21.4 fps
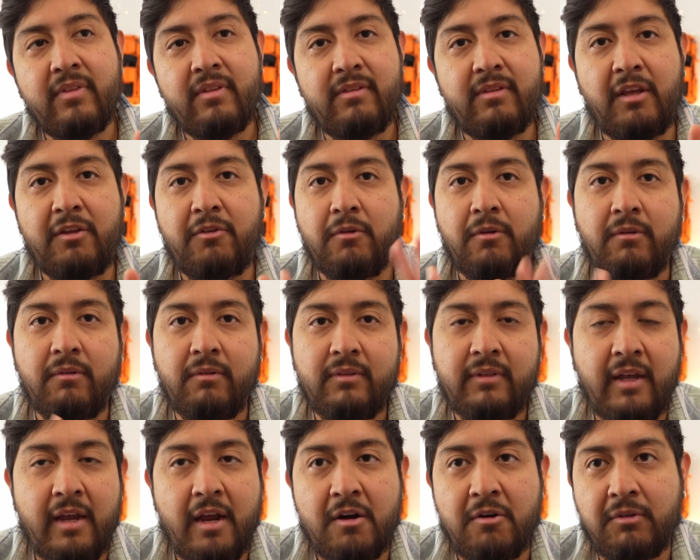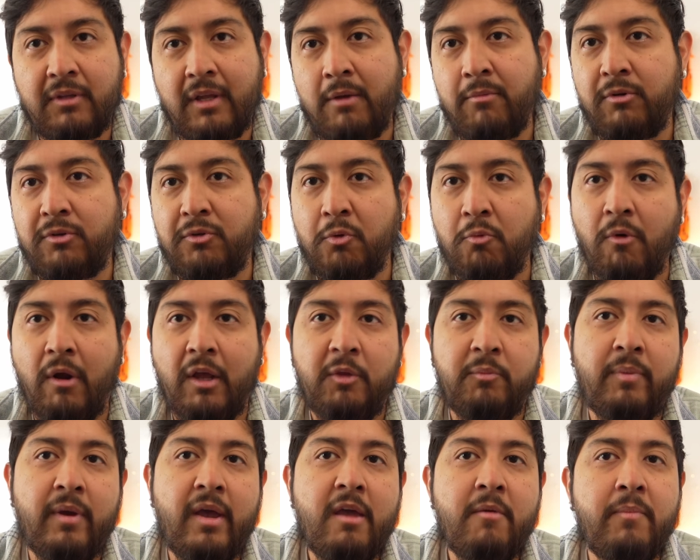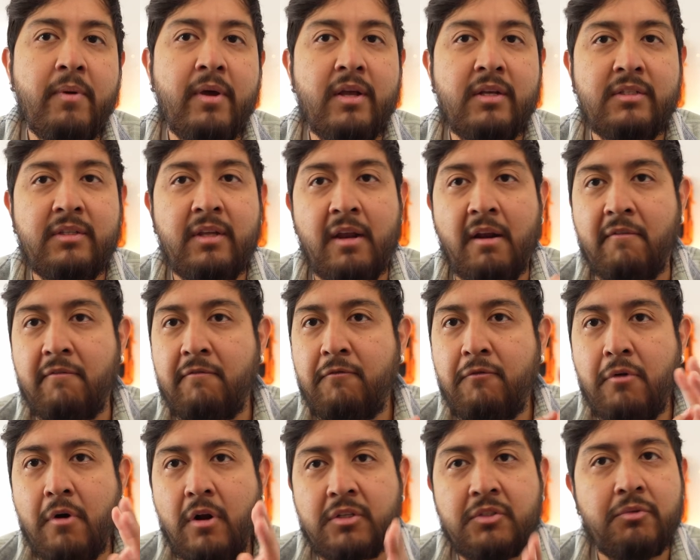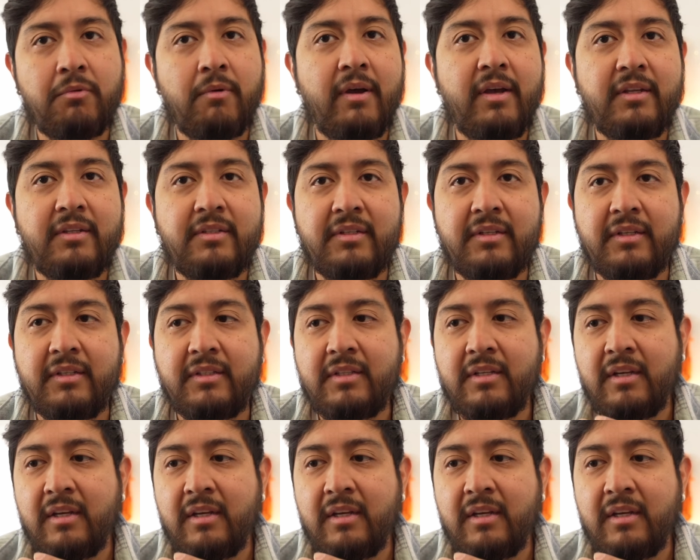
They are not able to write papers. They are frustrated.